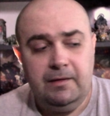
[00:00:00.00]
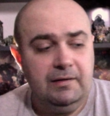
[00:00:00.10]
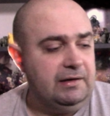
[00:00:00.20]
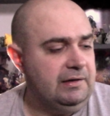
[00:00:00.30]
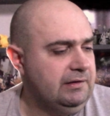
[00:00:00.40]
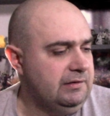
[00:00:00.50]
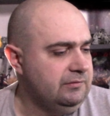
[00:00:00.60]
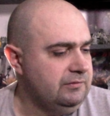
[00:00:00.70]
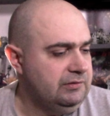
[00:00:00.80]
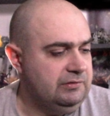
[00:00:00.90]

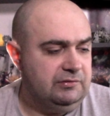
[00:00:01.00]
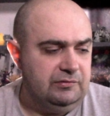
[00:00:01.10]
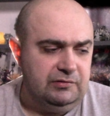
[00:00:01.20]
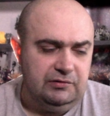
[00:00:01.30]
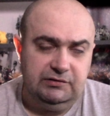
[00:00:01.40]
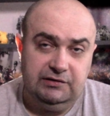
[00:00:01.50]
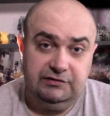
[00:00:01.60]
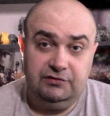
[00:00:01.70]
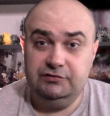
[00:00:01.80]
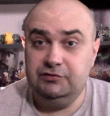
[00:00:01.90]
And uh, there
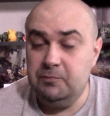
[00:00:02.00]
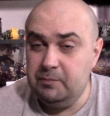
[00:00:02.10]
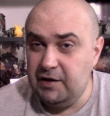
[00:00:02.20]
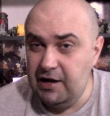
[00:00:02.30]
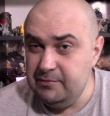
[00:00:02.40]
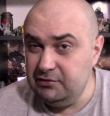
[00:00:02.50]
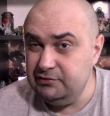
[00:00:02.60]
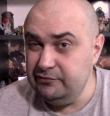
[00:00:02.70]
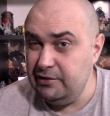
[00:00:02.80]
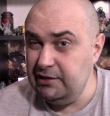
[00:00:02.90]
is also Primal
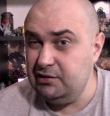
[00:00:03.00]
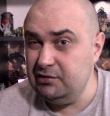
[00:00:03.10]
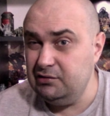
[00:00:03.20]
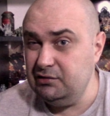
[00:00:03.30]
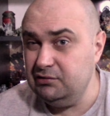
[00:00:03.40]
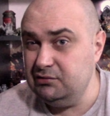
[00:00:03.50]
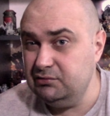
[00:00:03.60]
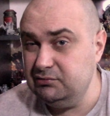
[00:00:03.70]
Awakening,